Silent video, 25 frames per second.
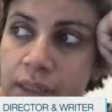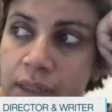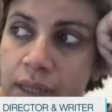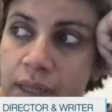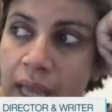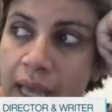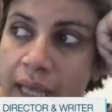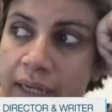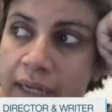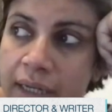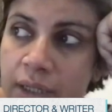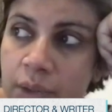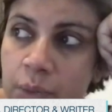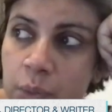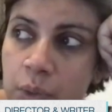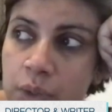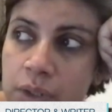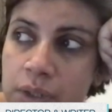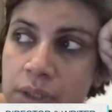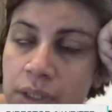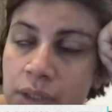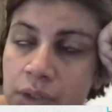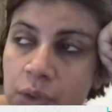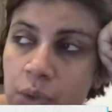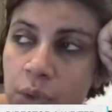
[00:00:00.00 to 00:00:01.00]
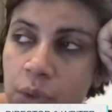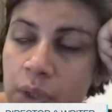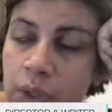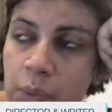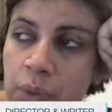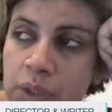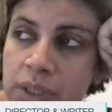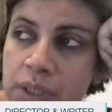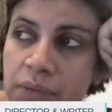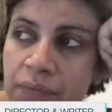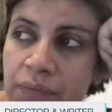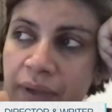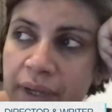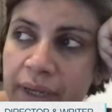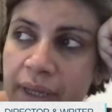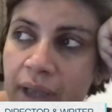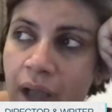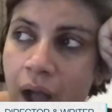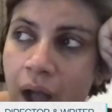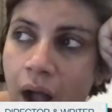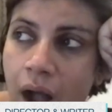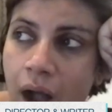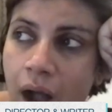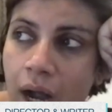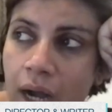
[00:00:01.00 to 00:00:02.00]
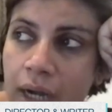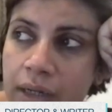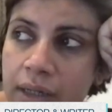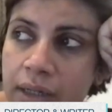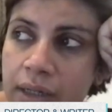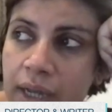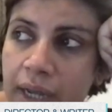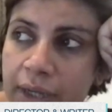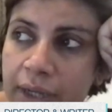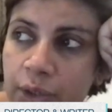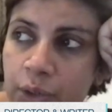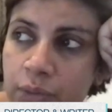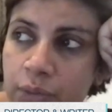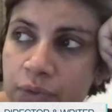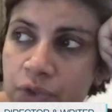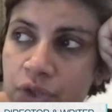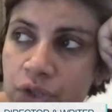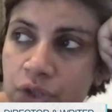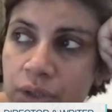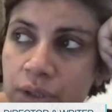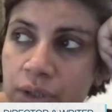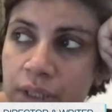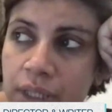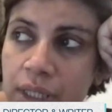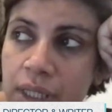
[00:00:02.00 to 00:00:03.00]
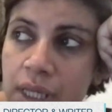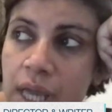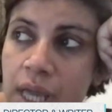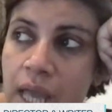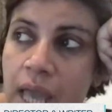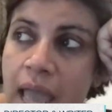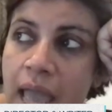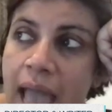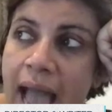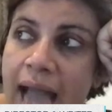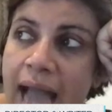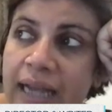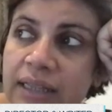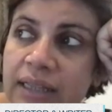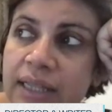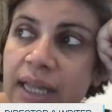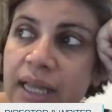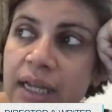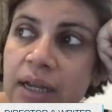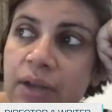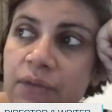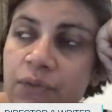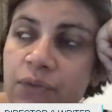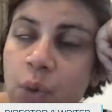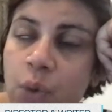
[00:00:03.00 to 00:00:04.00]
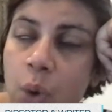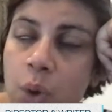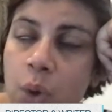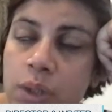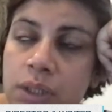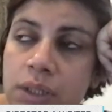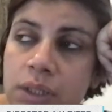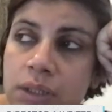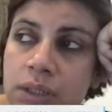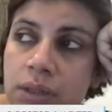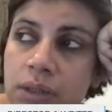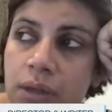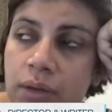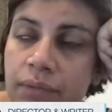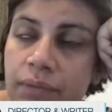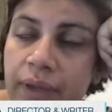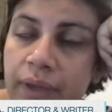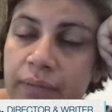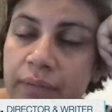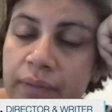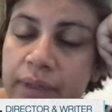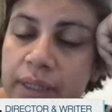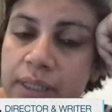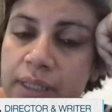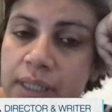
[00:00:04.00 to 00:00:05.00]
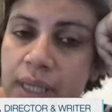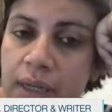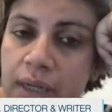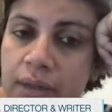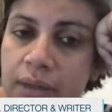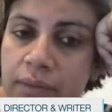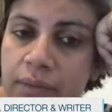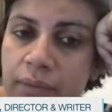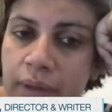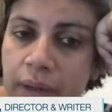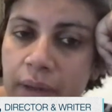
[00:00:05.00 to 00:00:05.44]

And it was, so it was a very hard kind of journey. And then of course, when we decided